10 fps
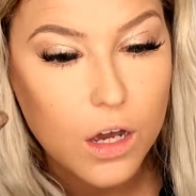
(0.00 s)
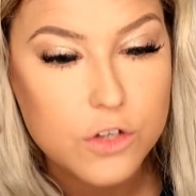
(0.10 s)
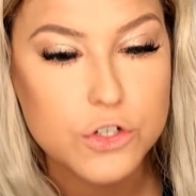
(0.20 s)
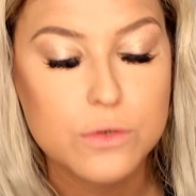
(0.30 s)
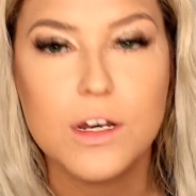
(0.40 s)
I
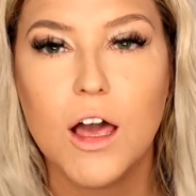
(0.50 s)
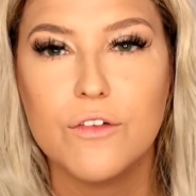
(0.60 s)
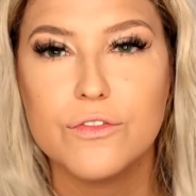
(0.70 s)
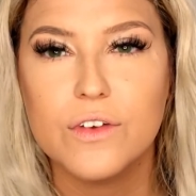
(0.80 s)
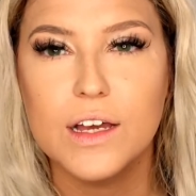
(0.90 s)
do
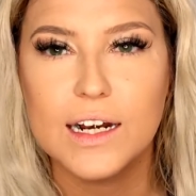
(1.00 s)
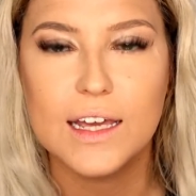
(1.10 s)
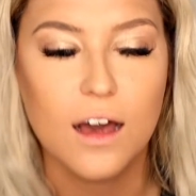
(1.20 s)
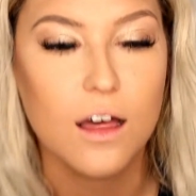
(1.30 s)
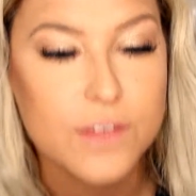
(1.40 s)
love a
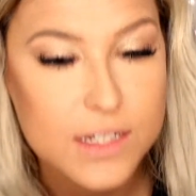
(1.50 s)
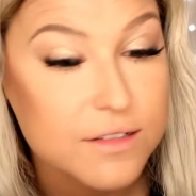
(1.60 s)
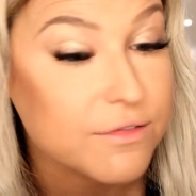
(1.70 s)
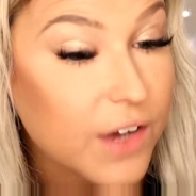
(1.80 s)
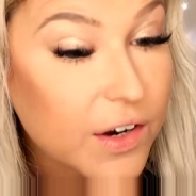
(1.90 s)
glitter. These
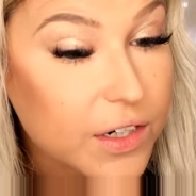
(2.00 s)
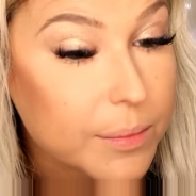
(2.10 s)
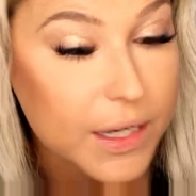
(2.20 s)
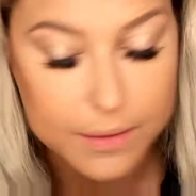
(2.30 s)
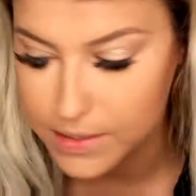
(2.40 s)
are very
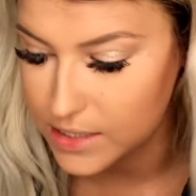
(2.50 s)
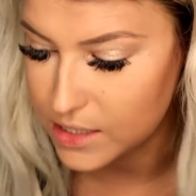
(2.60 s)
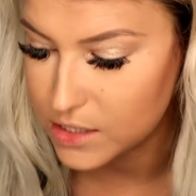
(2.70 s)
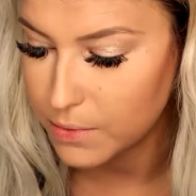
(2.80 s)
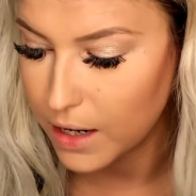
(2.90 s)

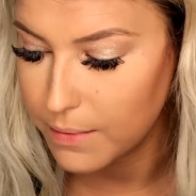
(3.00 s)
pigmented as well.